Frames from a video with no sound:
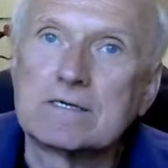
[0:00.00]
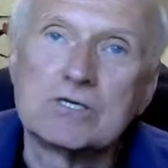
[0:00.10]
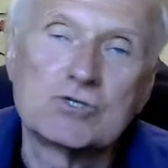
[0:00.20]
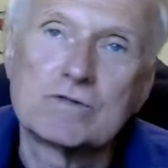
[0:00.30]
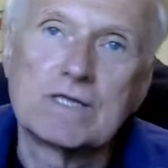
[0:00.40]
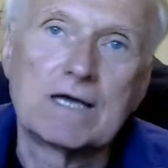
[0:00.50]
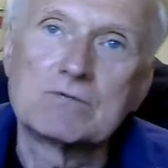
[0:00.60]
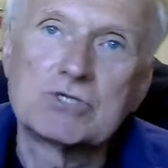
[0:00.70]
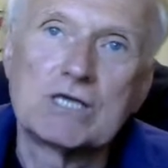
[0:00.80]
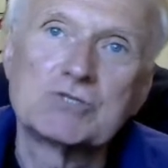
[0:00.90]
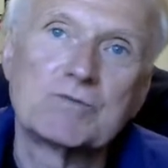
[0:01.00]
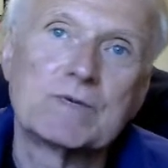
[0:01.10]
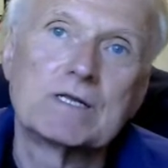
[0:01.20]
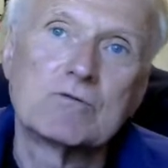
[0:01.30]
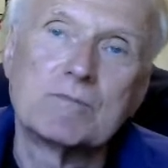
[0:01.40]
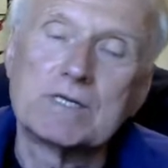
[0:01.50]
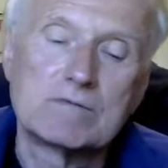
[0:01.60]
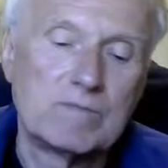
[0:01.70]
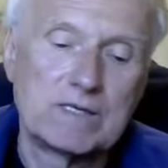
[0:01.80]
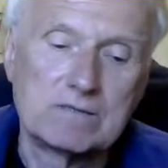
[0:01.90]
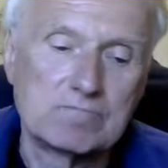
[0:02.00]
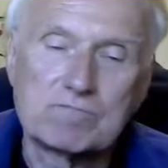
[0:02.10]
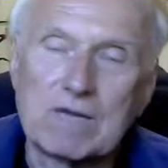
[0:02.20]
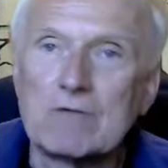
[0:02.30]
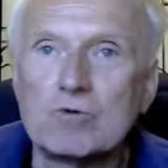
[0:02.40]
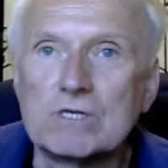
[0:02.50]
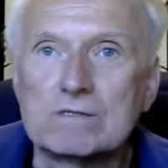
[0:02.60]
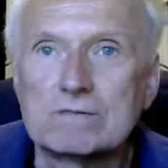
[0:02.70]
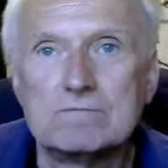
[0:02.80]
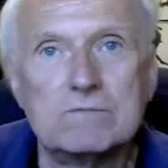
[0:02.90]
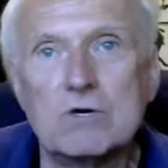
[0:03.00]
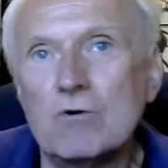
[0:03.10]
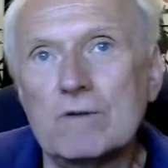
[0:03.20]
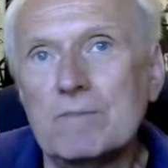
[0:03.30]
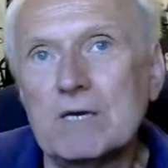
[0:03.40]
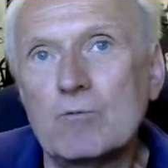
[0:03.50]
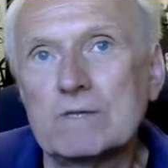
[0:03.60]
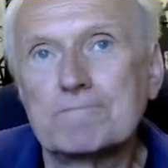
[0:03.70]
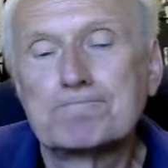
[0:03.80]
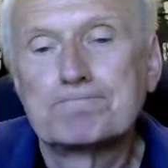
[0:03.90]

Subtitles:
each of them changed me a little bit, but I wouldn't know a big one.